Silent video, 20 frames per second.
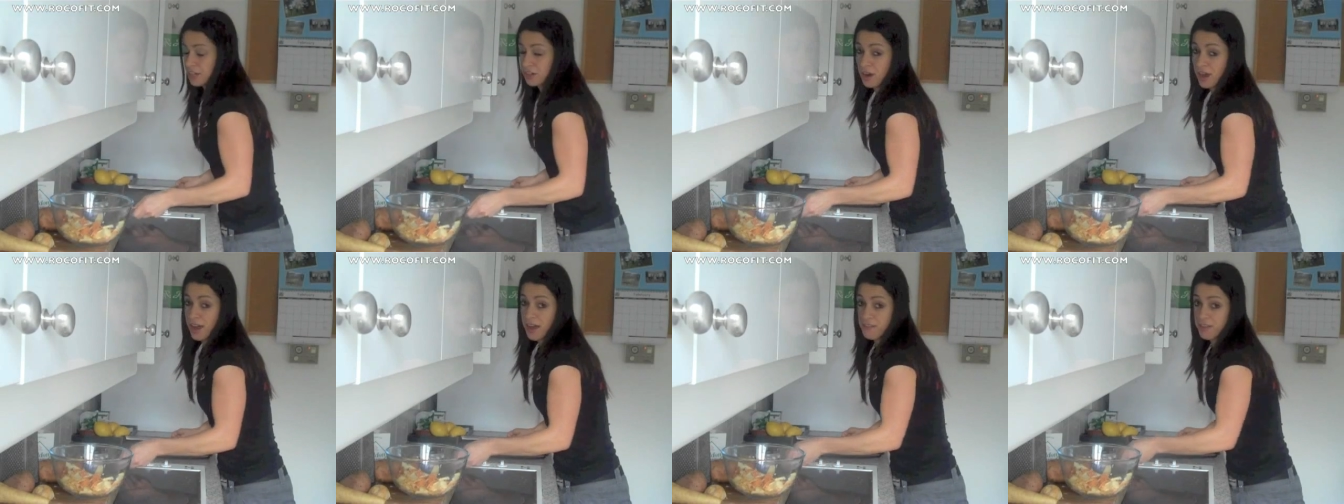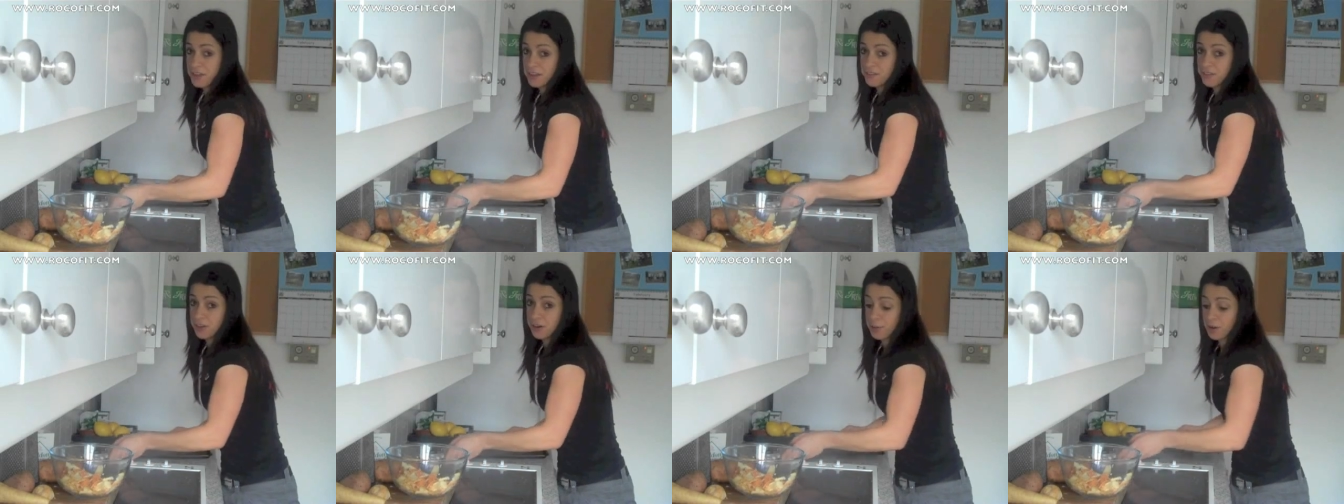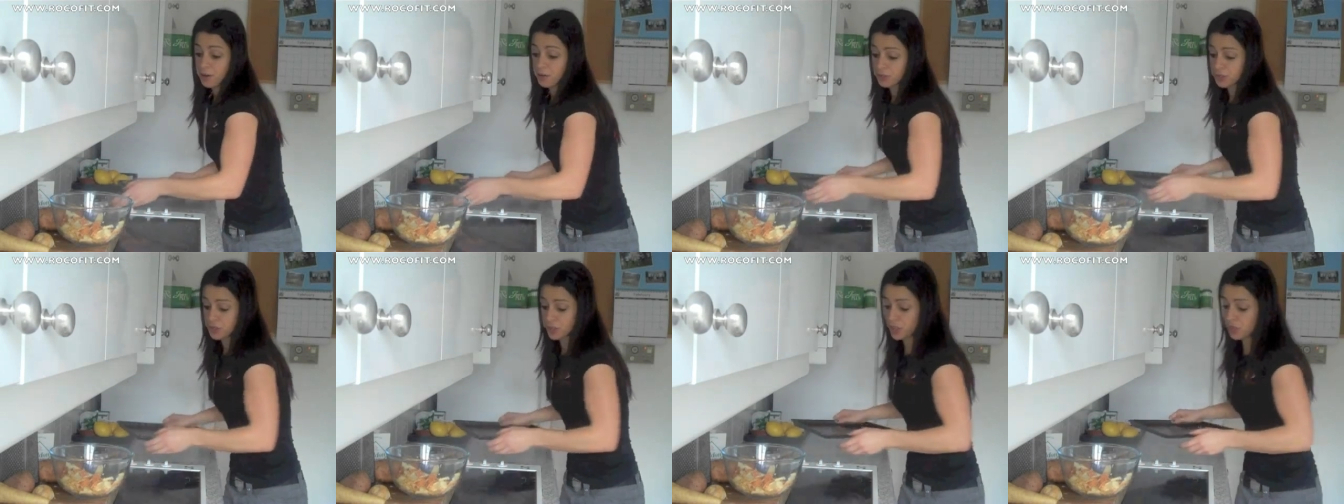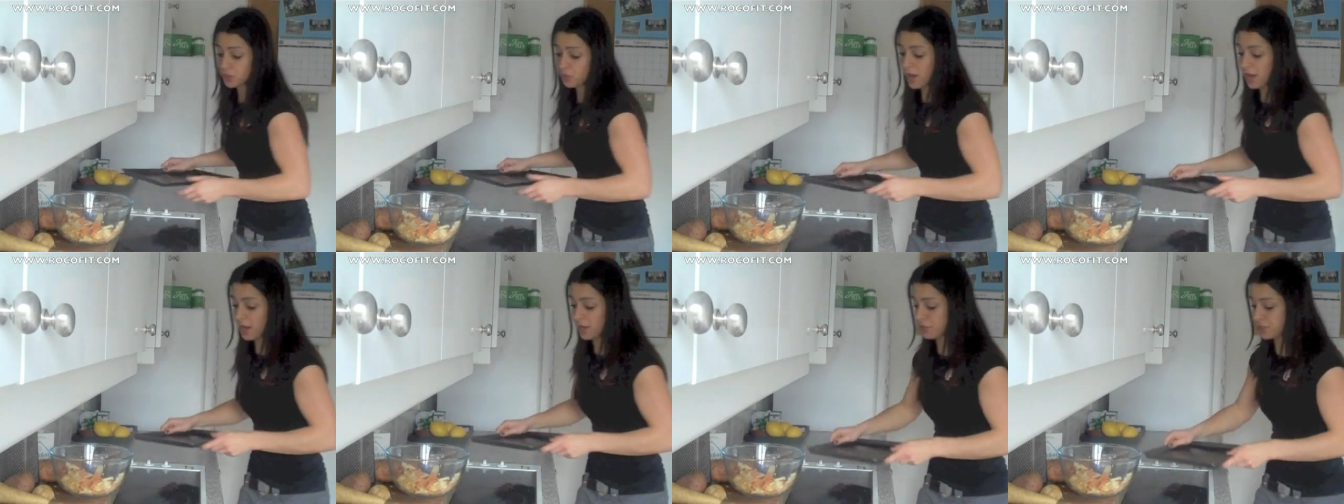your oven for about
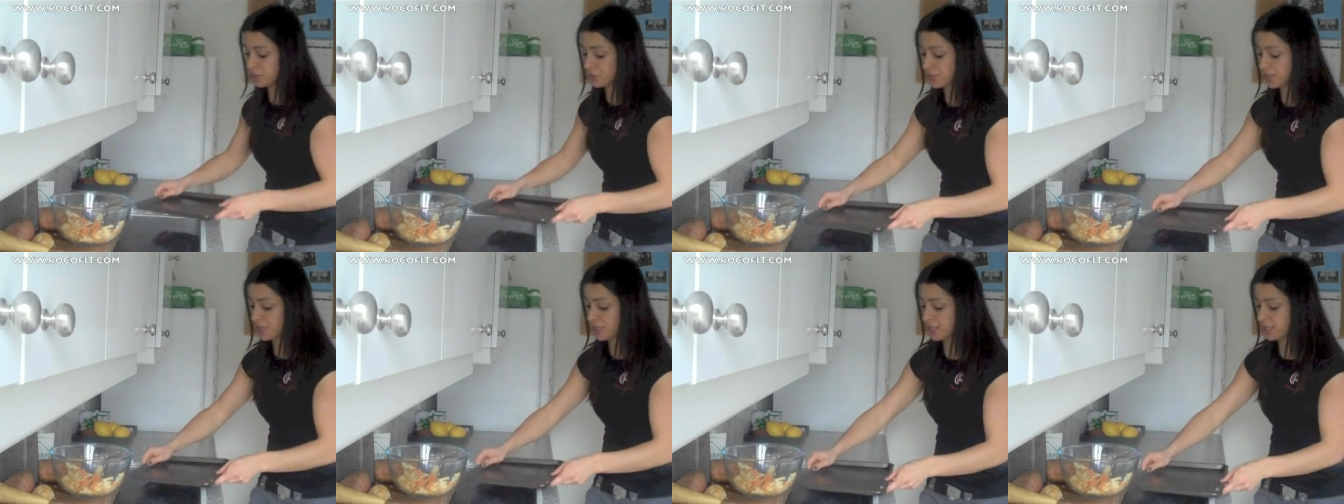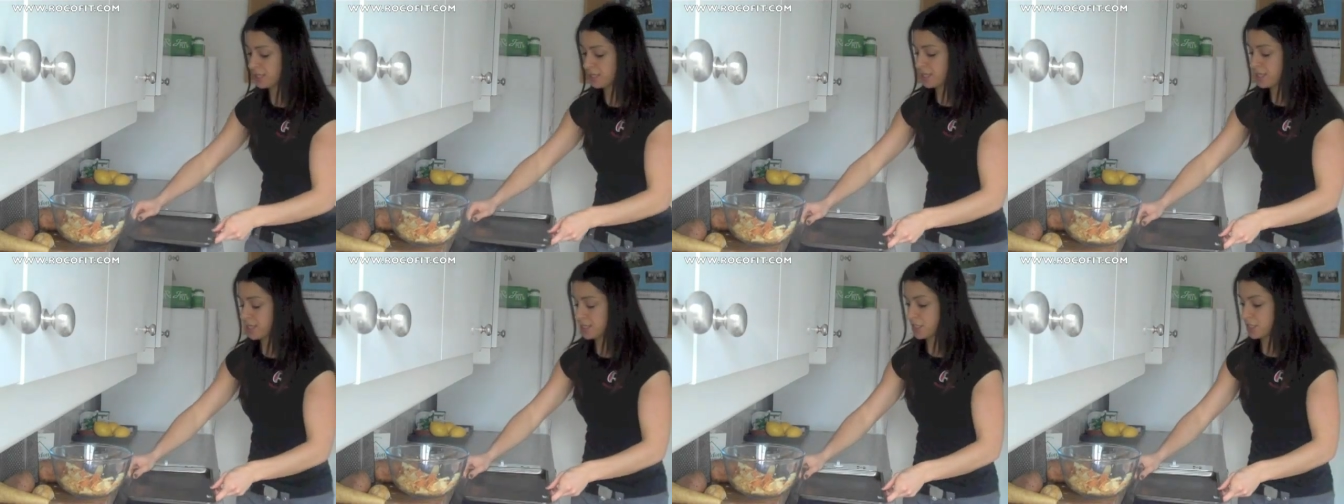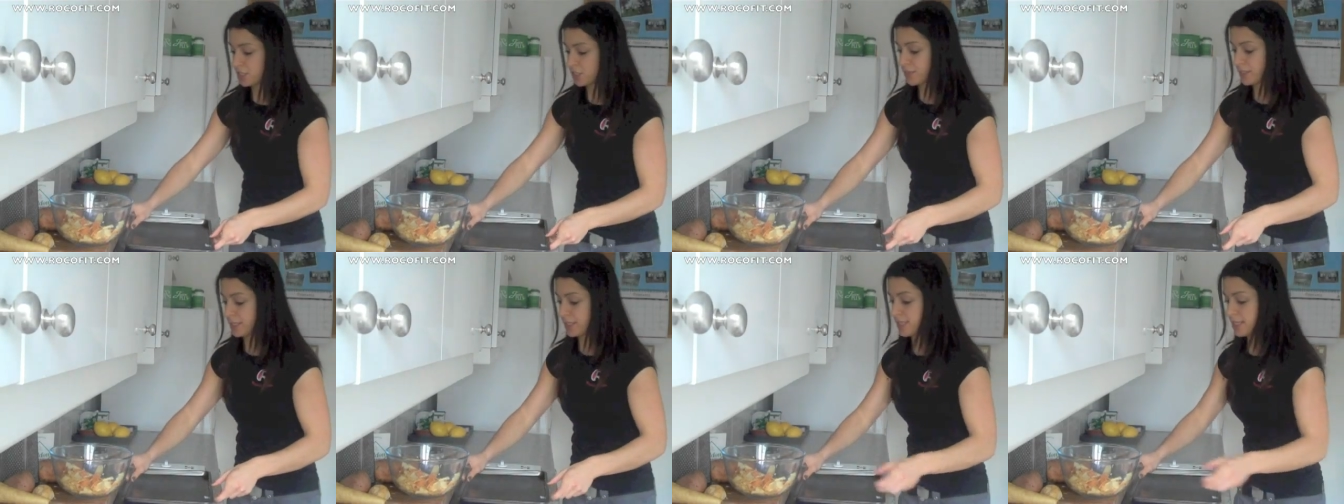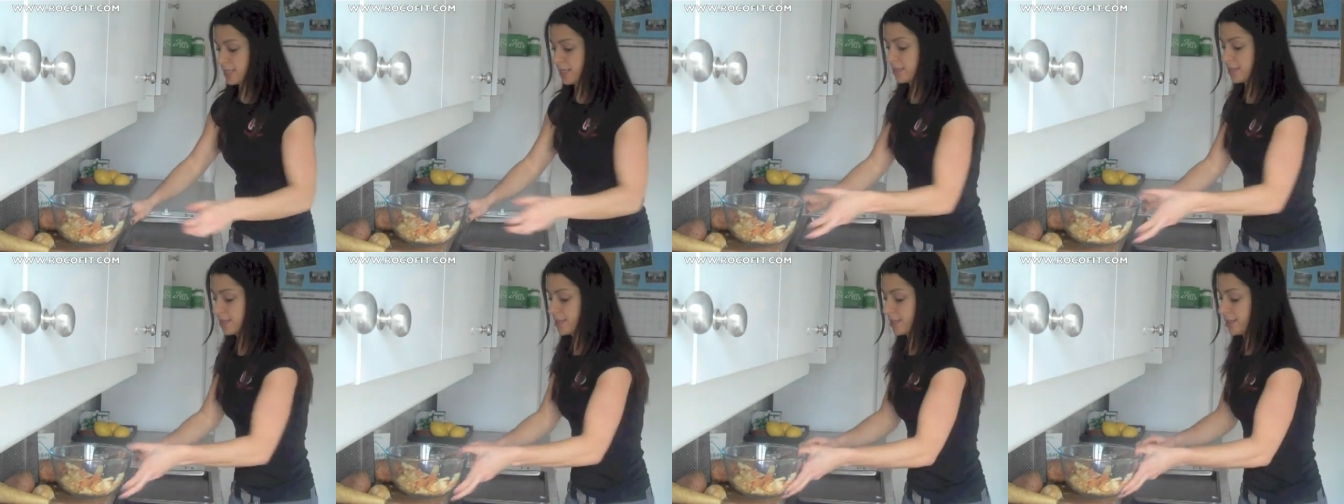200 degrees
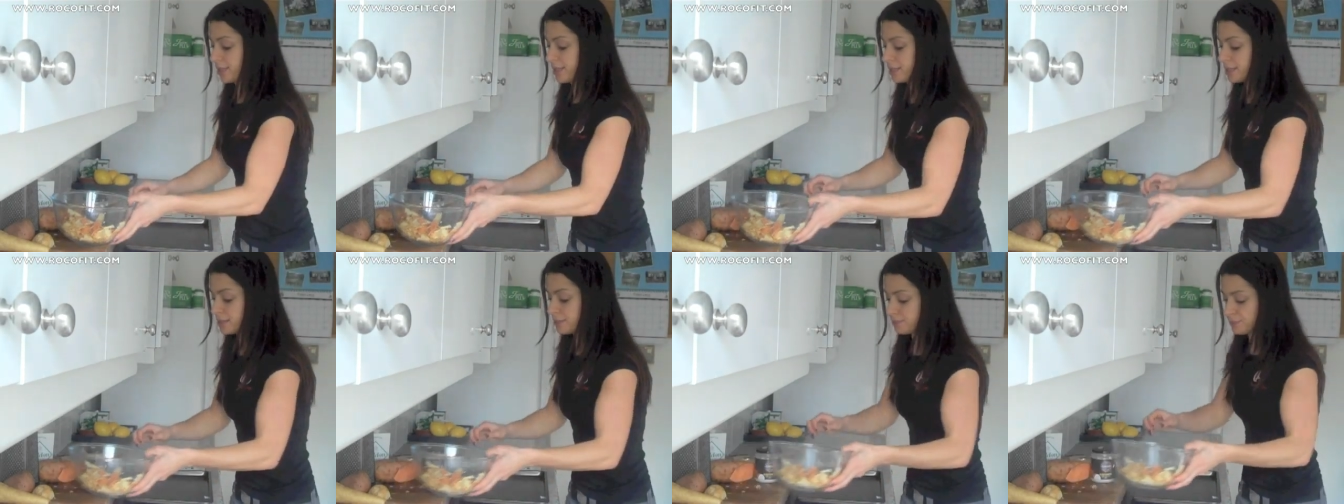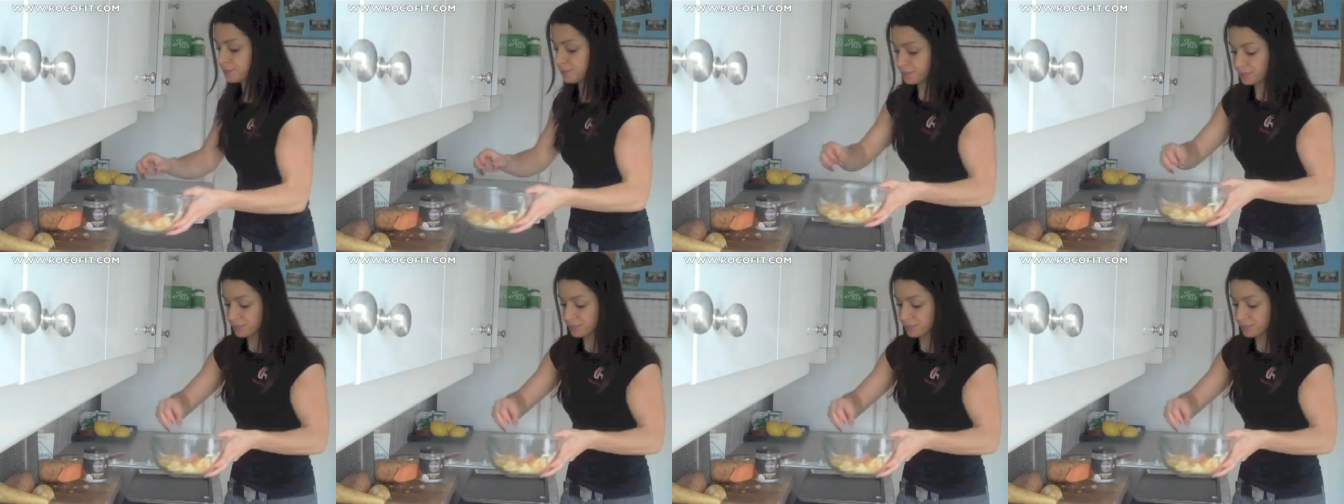Celsius